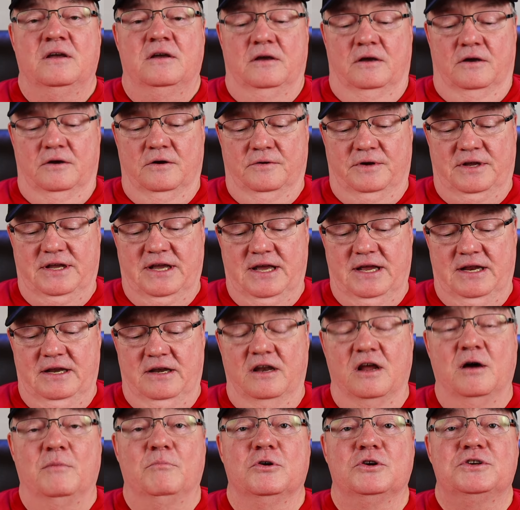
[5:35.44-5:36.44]
Okay,
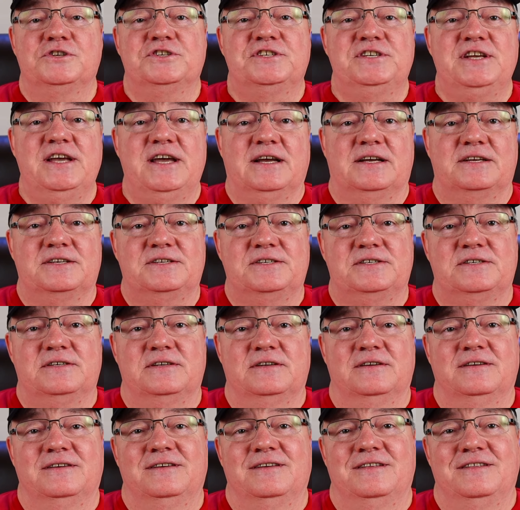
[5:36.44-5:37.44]
number 6,
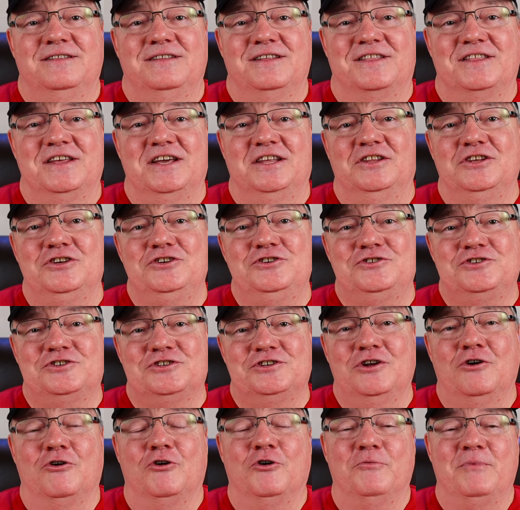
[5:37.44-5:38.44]
the thing that you
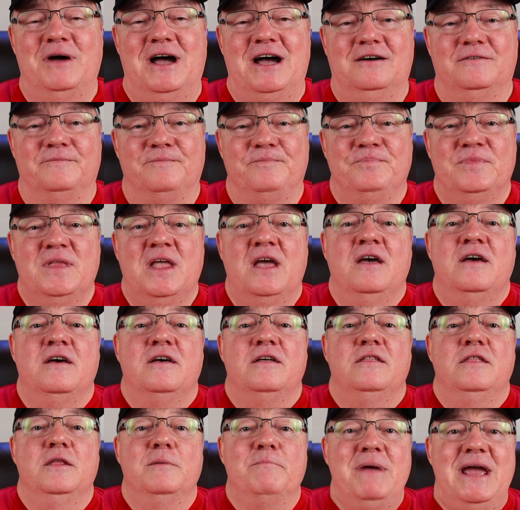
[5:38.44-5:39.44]
should know about.
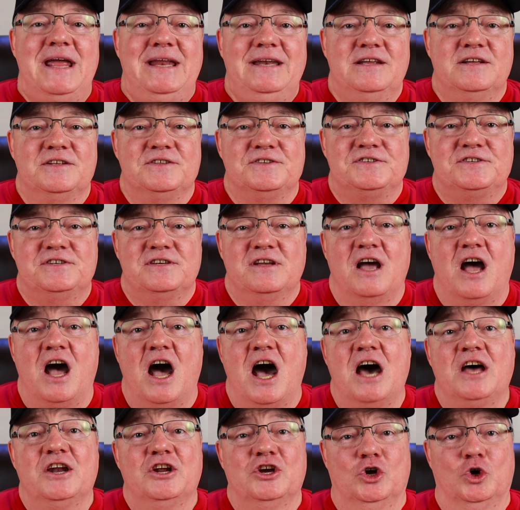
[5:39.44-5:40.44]
The maintenance
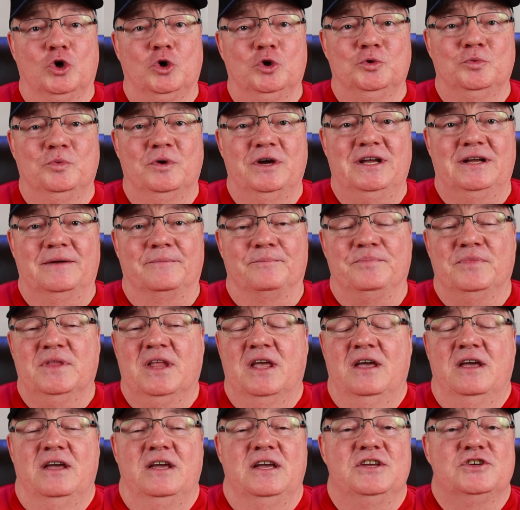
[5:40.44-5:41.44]
on a Goldwing
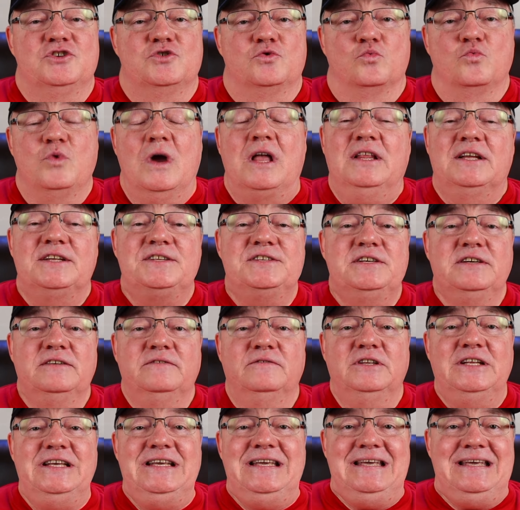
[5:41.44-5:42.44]
is
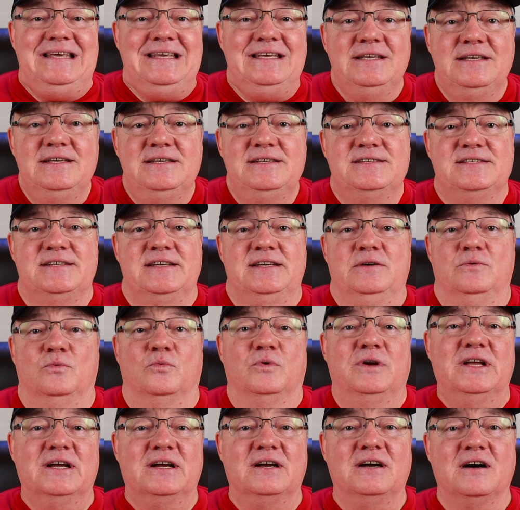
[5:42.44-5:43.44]
relatively easy
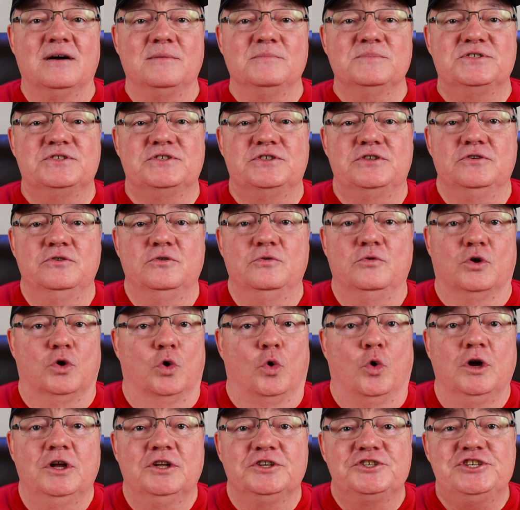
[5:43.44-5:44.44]
when it comes to an
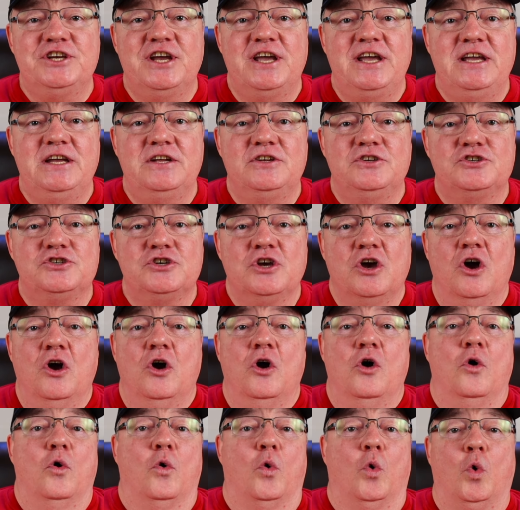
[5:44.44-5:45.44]
oil change
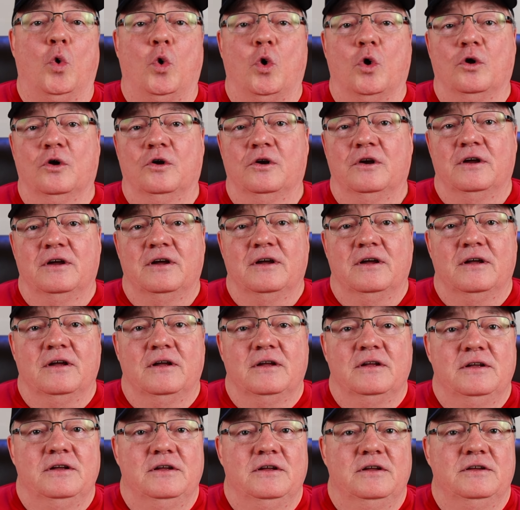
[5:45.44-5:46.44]
or
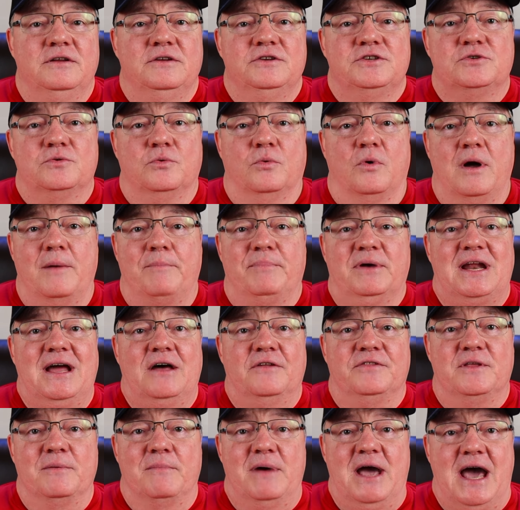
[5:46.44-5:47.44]
swapping
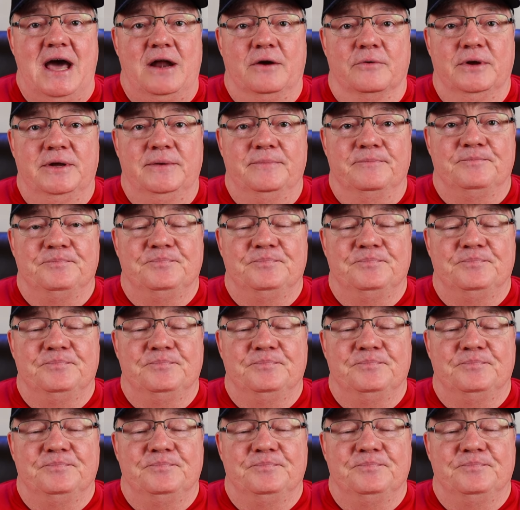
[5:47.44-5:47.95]
out the battery.